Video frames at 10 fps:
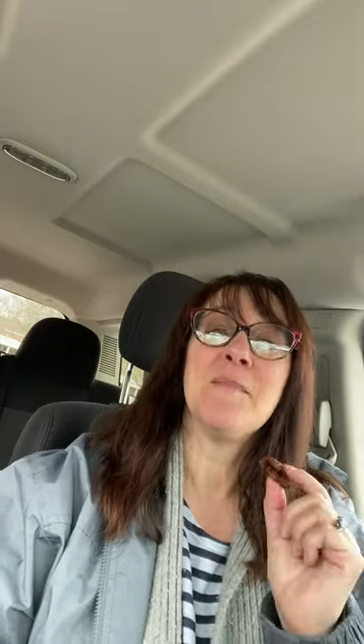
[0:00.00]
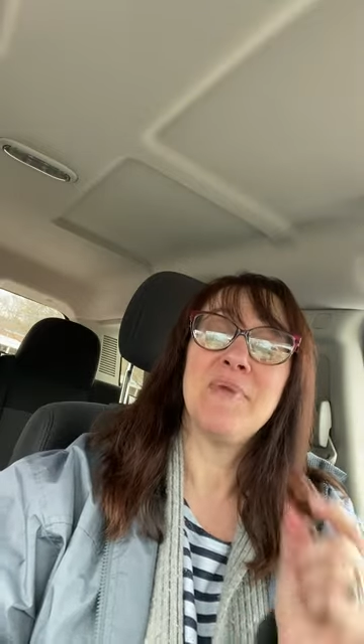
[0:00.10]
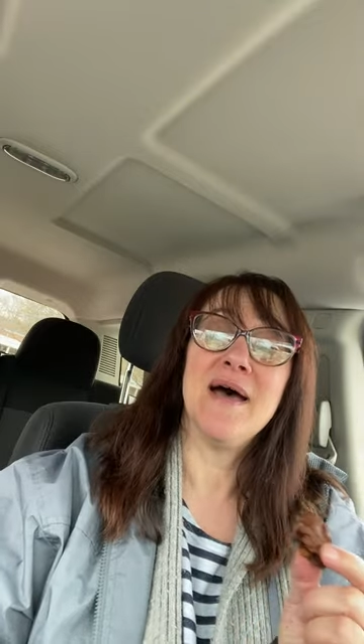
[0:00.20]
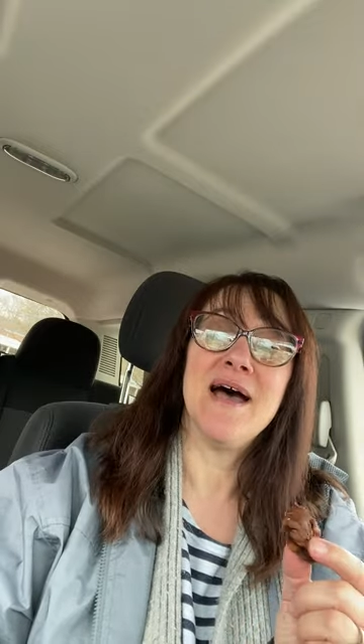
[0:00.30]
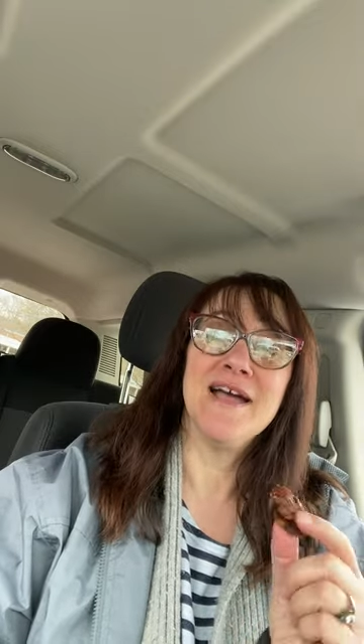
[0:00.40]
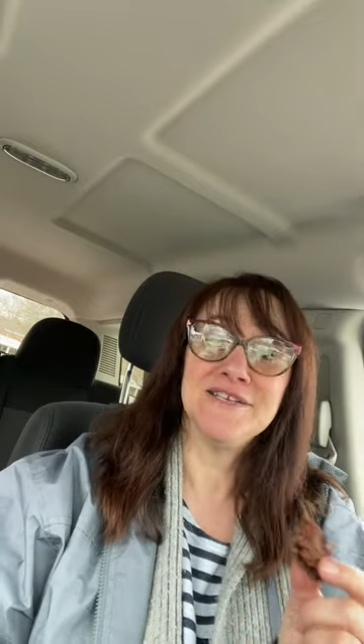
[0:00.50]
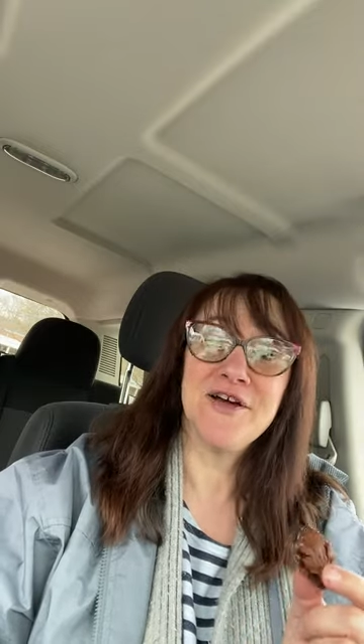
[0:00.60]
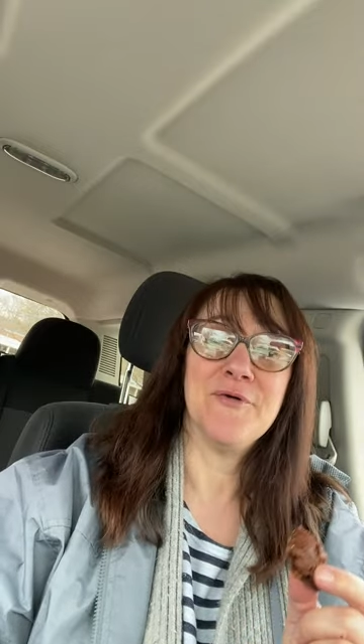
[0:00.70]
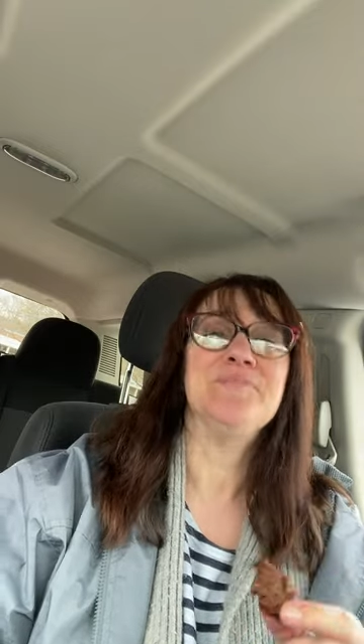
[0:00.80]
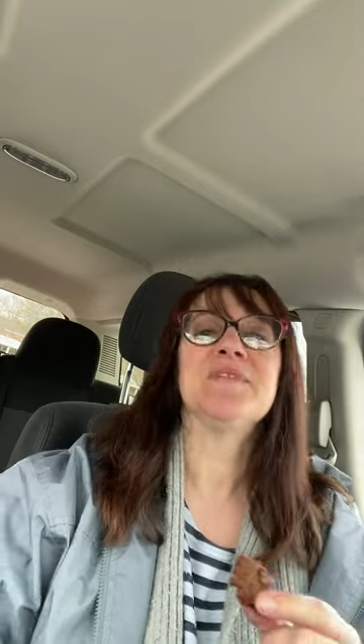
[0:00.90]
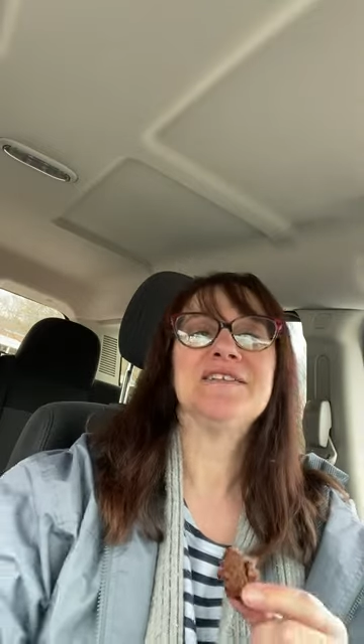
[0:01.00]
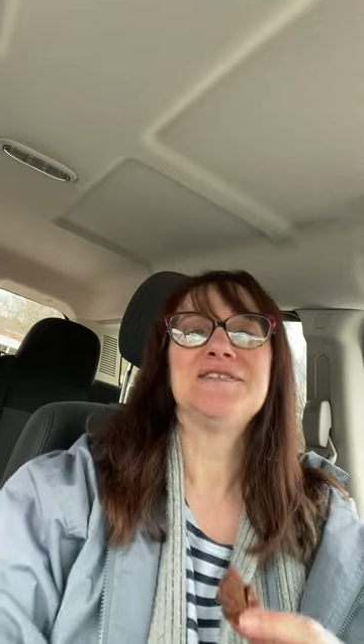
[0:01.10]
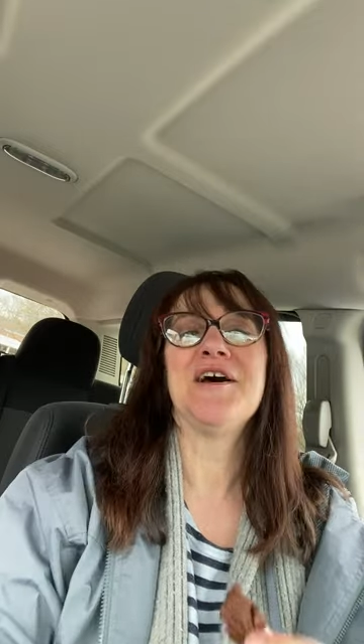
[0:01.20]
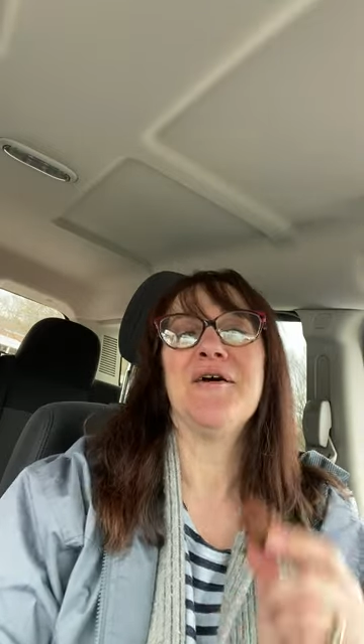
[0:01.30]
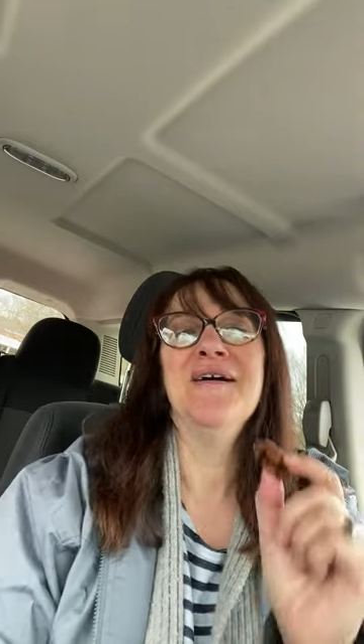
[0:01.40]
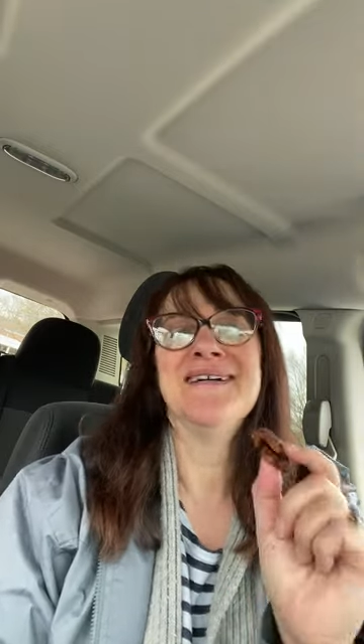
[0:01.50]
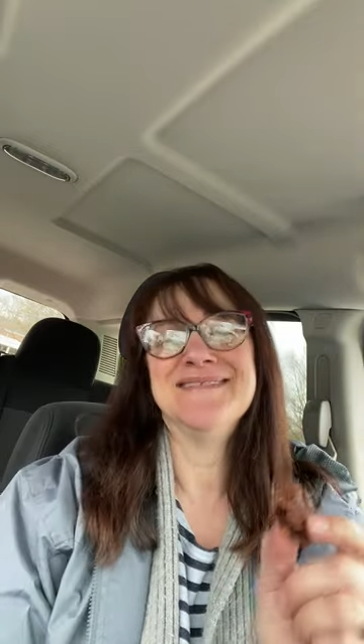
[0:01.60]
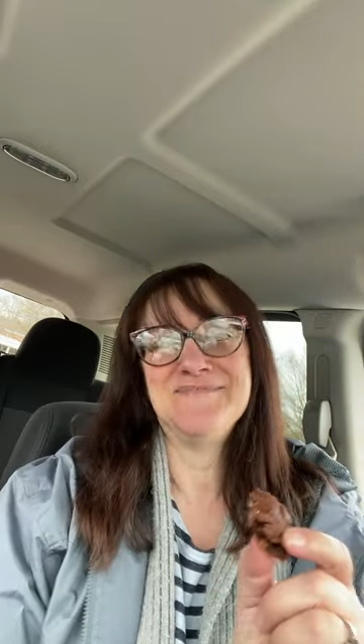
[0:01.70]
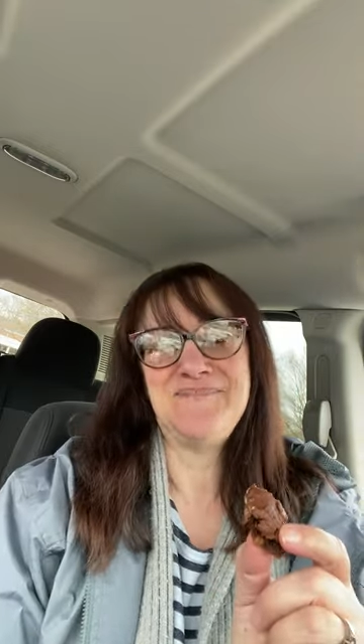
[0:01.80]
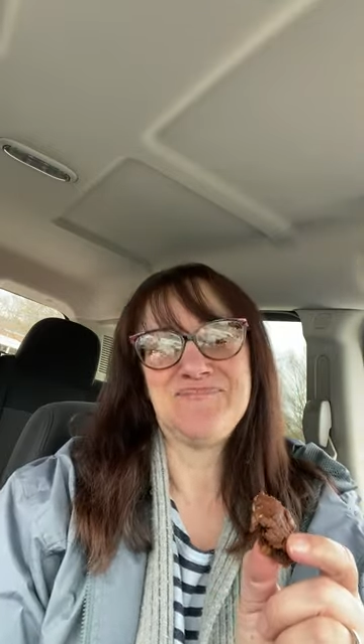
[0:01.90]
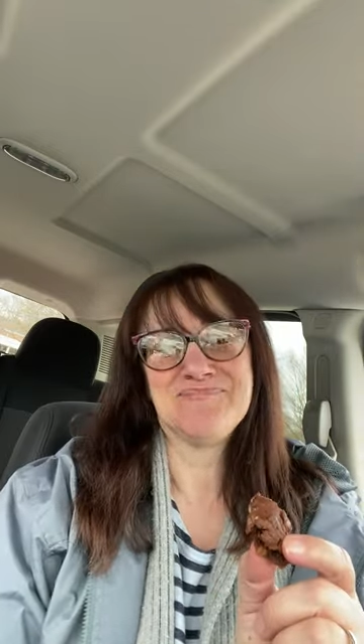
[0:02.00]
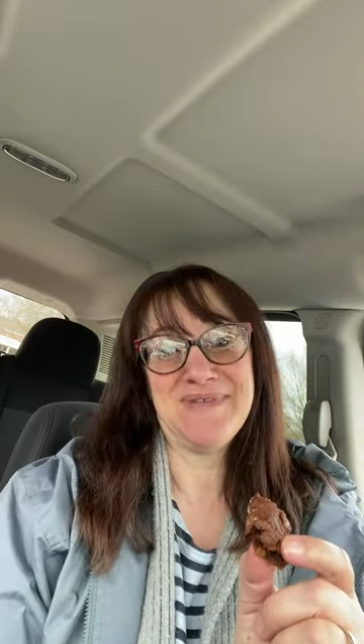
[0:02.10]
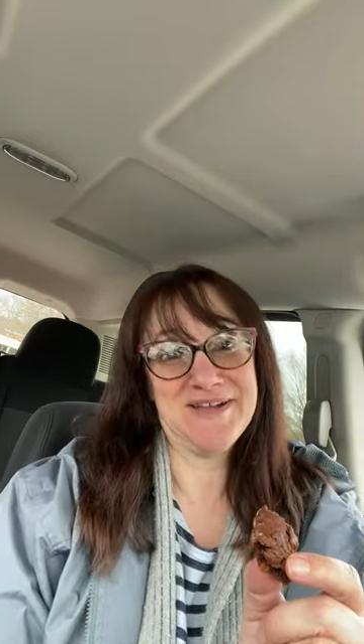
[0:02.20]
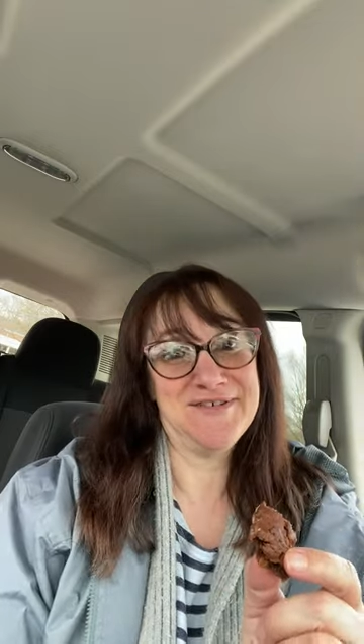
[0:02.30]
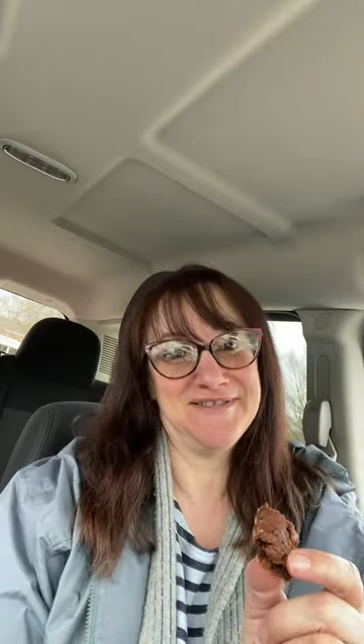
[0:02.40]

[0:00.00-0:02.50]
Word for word: But I don't. So, Baker